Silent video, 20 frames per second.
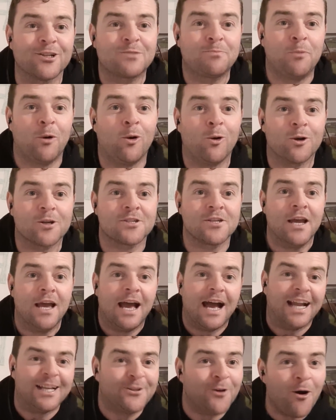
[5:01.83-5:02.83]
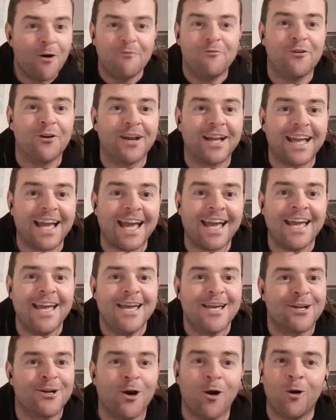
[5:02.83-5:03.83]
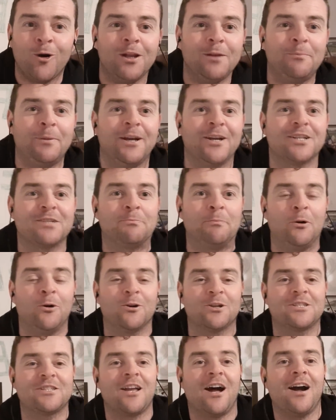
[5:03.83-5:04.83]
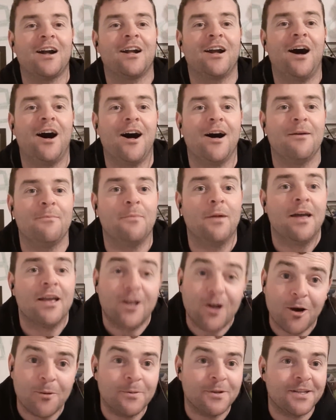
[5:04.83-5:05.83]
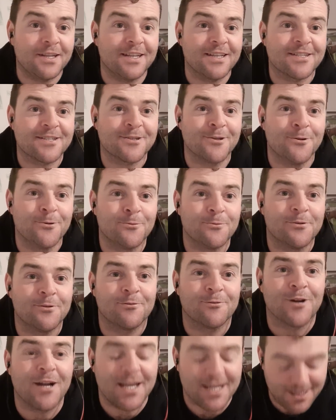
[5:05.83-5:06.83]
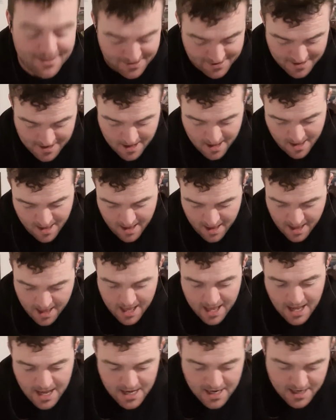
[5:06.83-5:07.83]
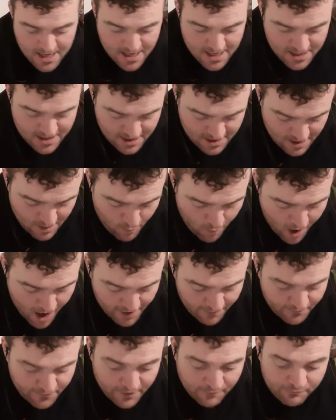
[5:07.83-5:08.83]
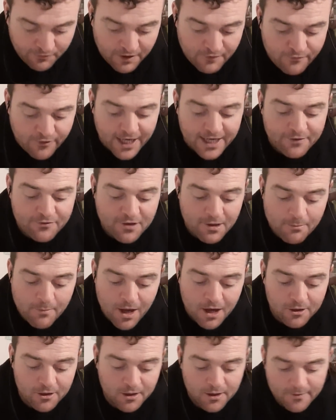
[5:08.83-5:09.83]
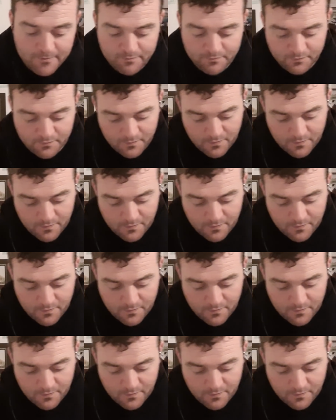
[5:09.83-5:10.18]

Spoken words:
Sports. And don't forget coldbearsports.com coming to you soon. Right. The 155 tomorrow.